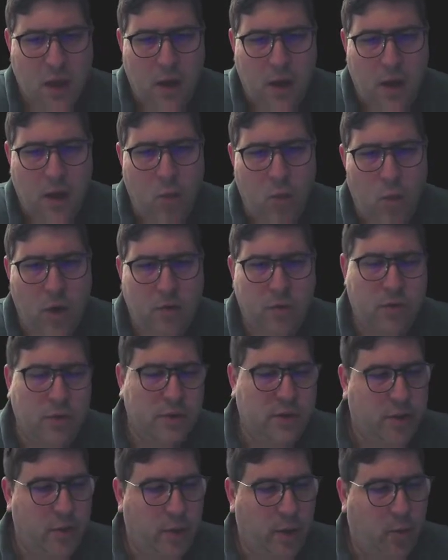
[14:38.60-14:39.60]
What
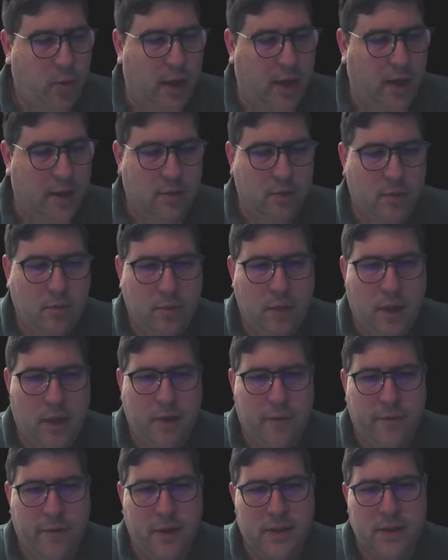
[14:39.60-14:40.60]
rules do we want? Well, the
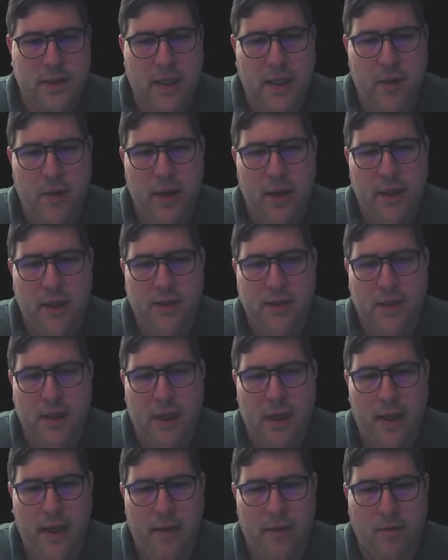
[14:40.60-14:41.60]
first thing we can
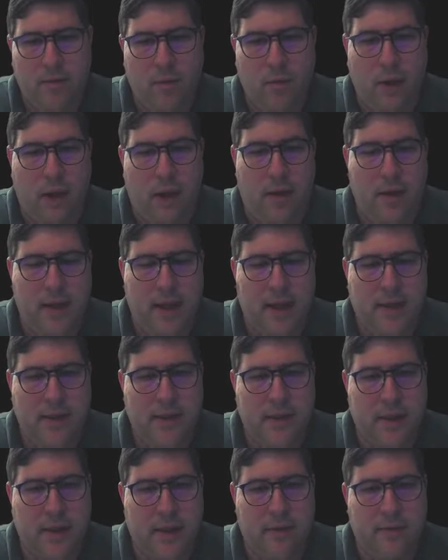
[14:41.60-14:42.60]
say, well,
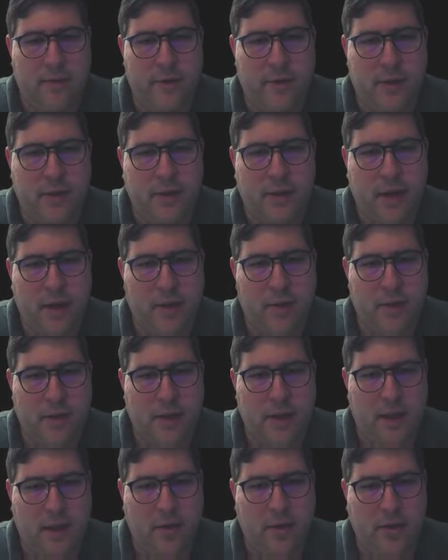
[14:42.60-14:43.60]
actually the first thing, which
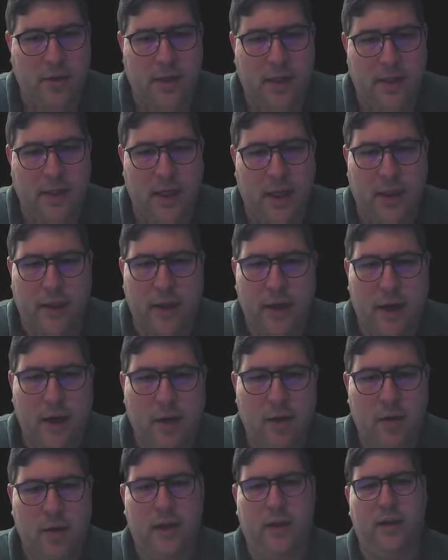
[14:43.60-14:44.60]
they don't touch on
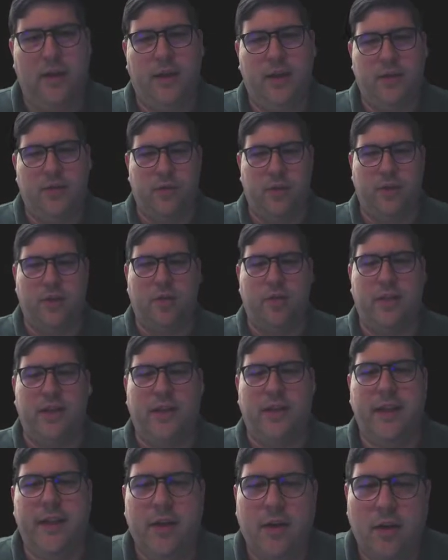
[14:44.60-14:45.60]
there, and you get to a little bit
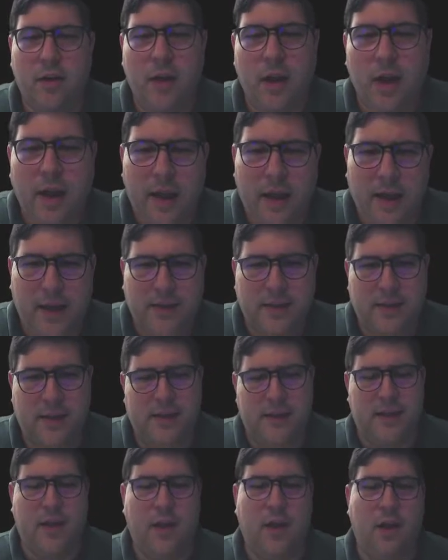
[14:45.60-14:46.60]
later, is this
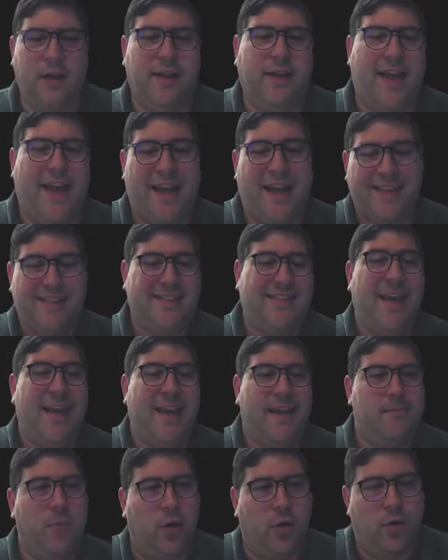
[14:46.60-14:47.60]
thing called a
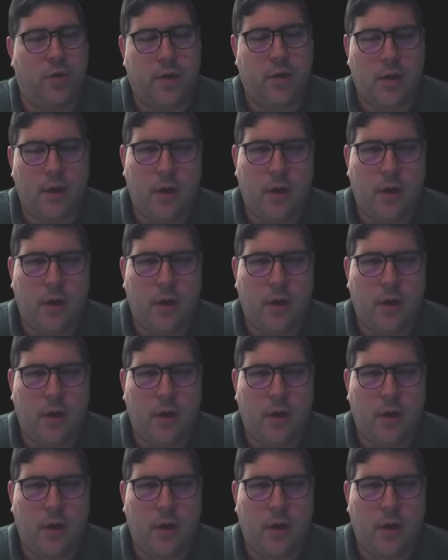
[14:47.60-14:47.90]
cascade mode.